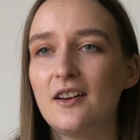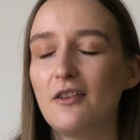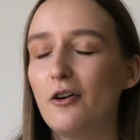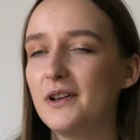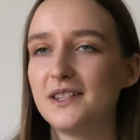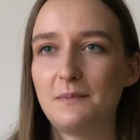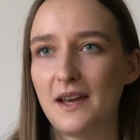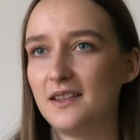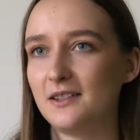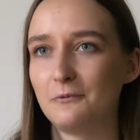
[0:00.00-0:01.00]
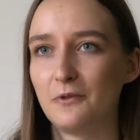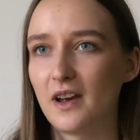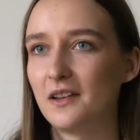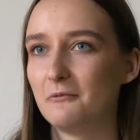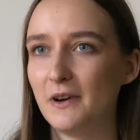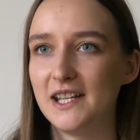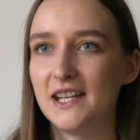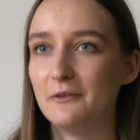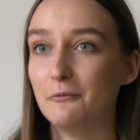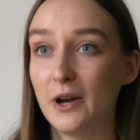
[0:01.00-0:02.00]
Always depends on what kind of
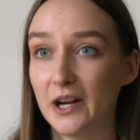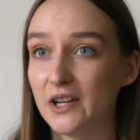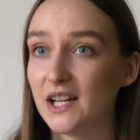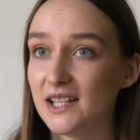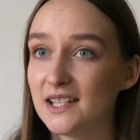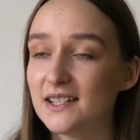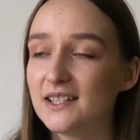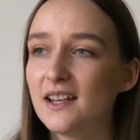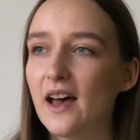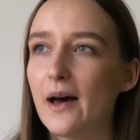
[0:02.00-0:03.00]
wedding and where it is.